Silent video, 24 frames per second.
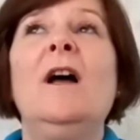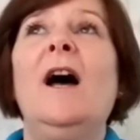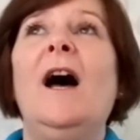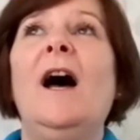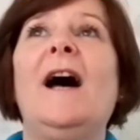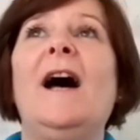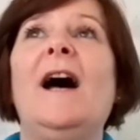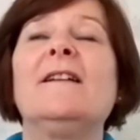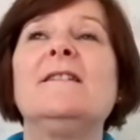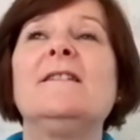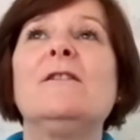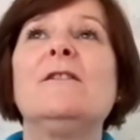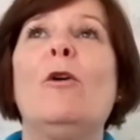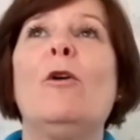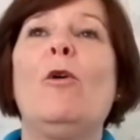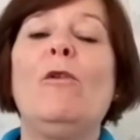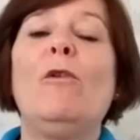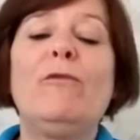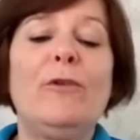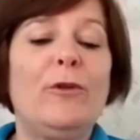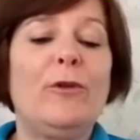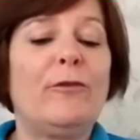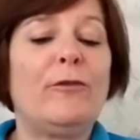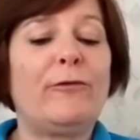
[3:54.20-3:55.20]
And
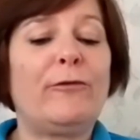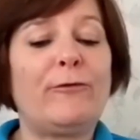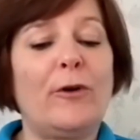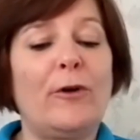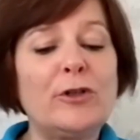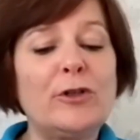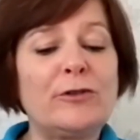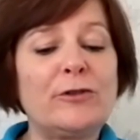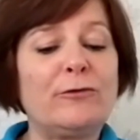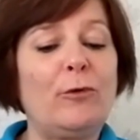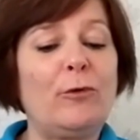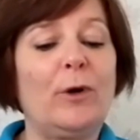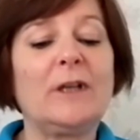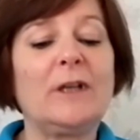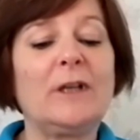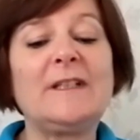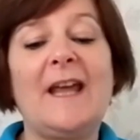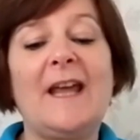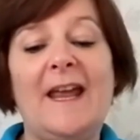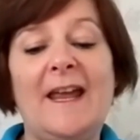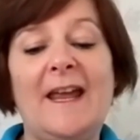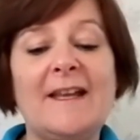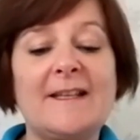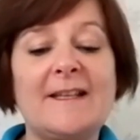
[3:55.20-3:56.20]
over the first four
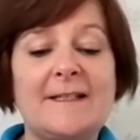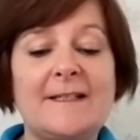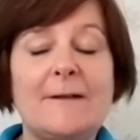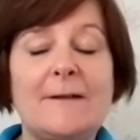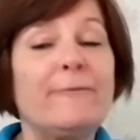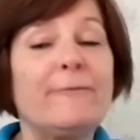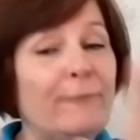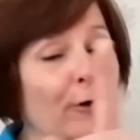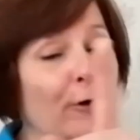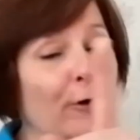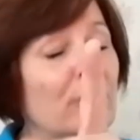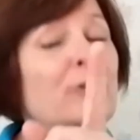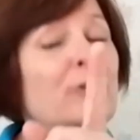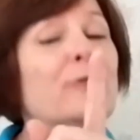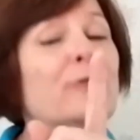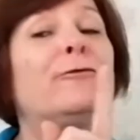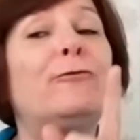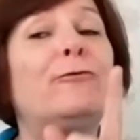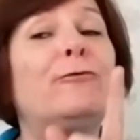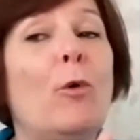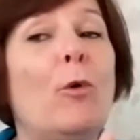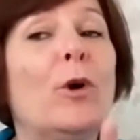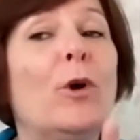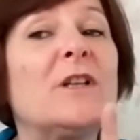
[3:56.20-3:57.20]
days
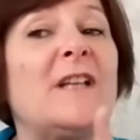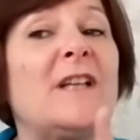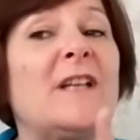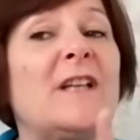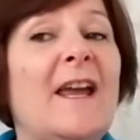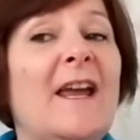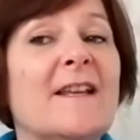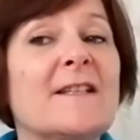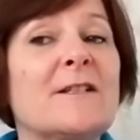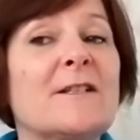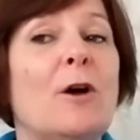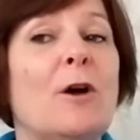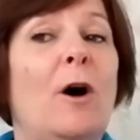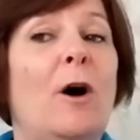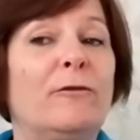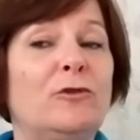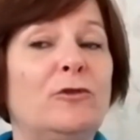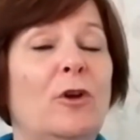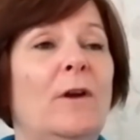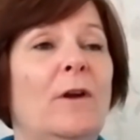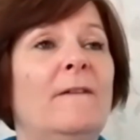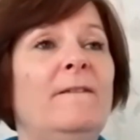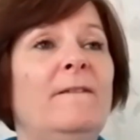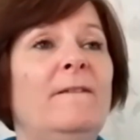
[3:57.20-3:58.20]
of
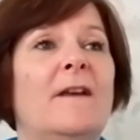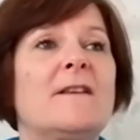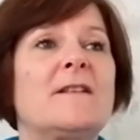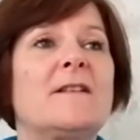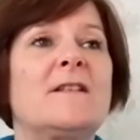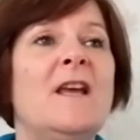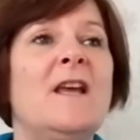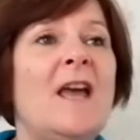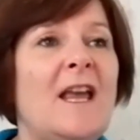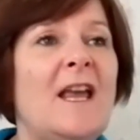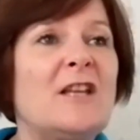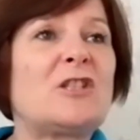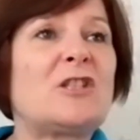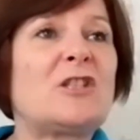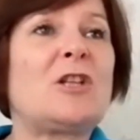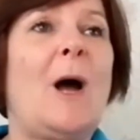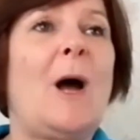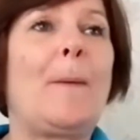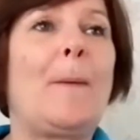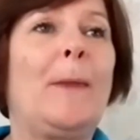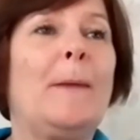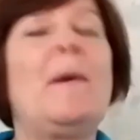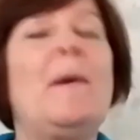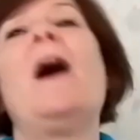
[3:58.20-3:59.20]
doing this, he
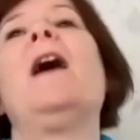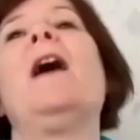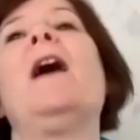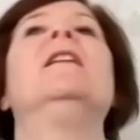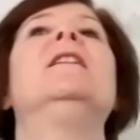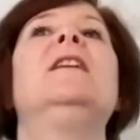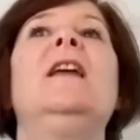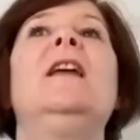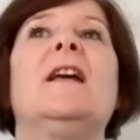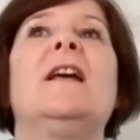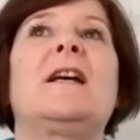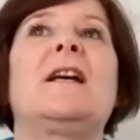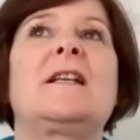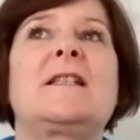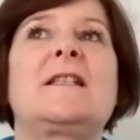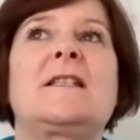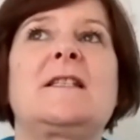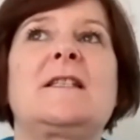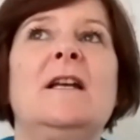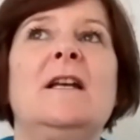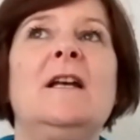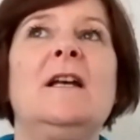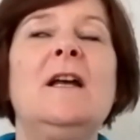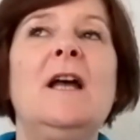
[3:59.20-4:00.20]
stopped the pancakes
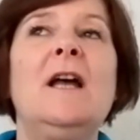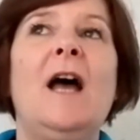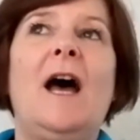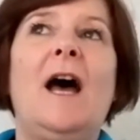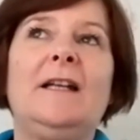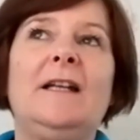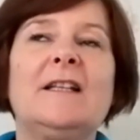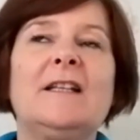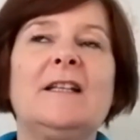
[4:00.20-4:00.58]
and he